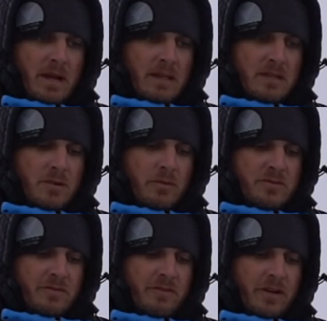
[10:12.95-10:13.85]
Man, these
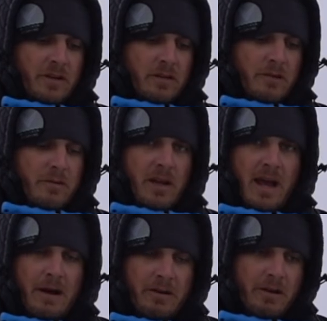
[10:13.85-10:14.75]
holes are freaking loaded.
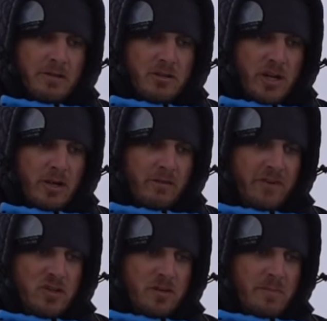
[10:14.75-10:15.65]
Out here in the channel
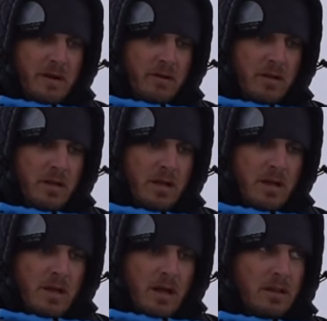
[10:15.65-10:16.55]
fishing about
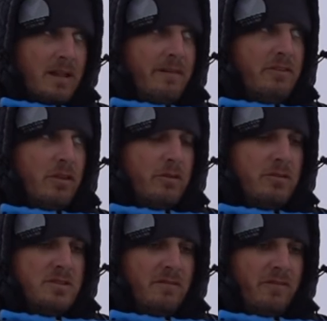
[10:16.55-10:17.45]
11 to
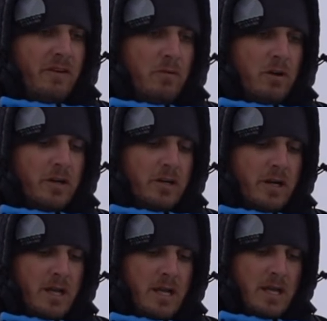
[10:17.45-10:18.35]
13 feet of water
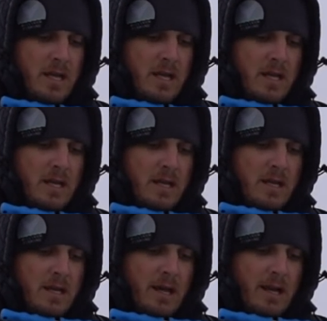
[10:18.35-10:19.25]

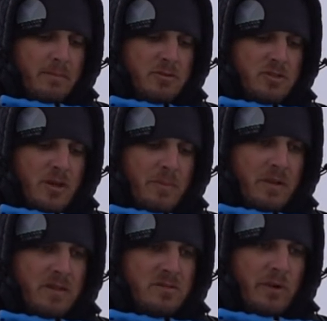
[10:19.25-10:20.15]
and I'm just
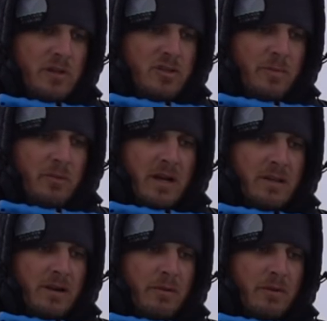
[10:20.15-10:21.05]
dropping that Swedish nipple
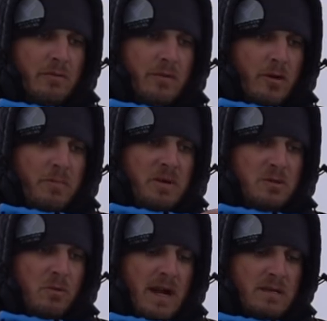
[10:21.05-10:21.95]
down there with a little
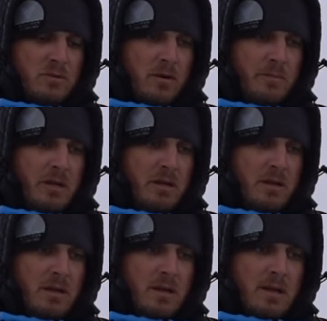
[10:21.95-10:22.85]
piece of wax worm,
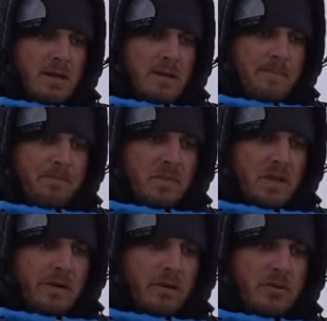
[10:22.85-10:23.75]

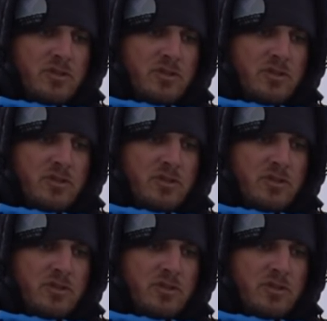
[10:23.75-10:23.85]
little